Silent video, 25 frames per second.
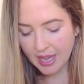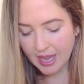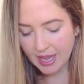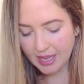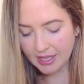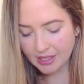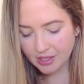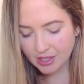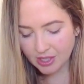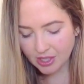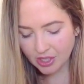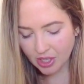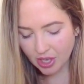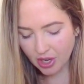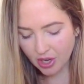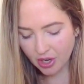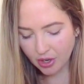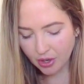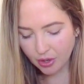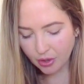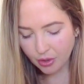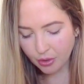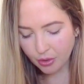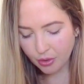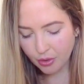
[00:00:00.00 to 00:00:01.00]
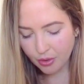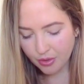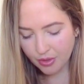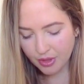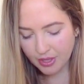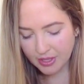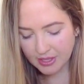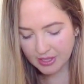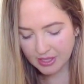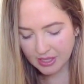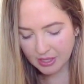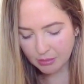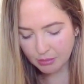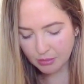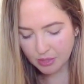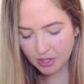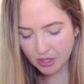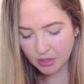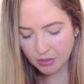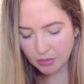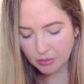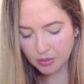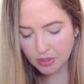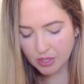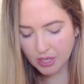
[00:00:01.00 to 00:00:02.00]
And so the
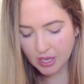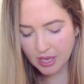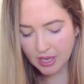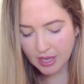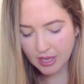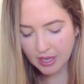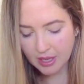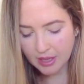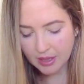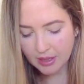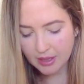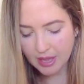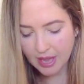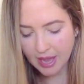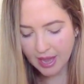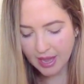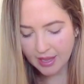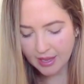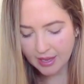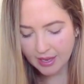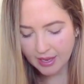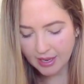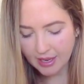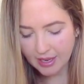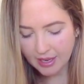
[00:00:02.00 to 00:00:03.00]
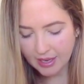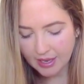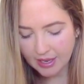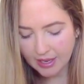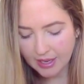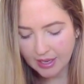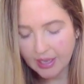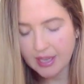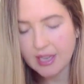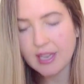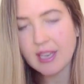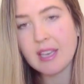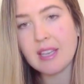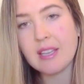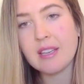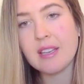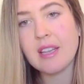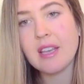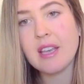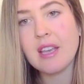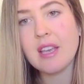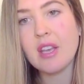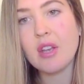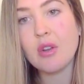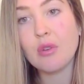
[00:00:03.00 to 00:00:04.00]
symptoms that
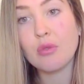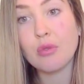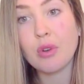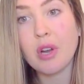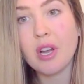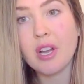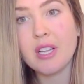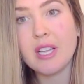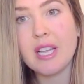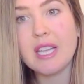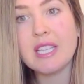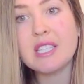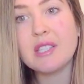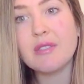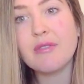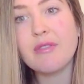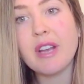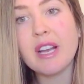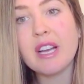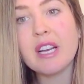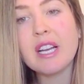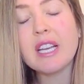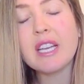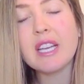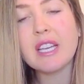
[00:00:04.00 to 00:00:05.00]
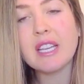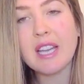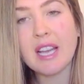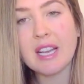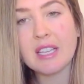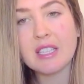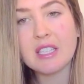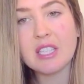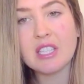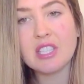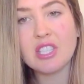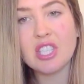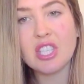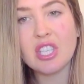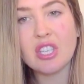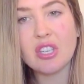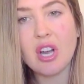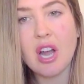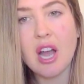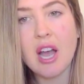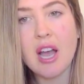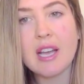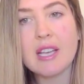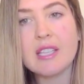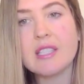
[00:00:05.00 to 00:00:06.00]
it's very connected to
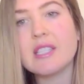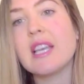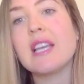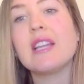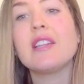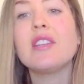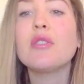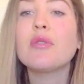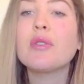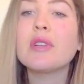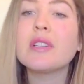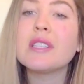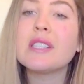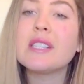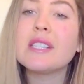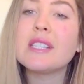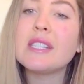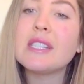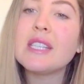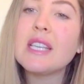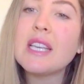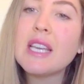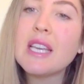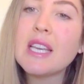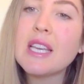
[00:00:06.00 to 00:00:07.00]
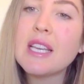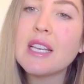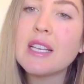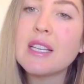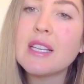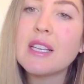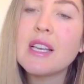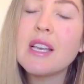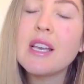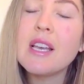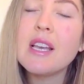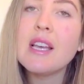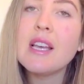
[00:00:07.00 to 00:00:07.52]
your eyes, and you can see,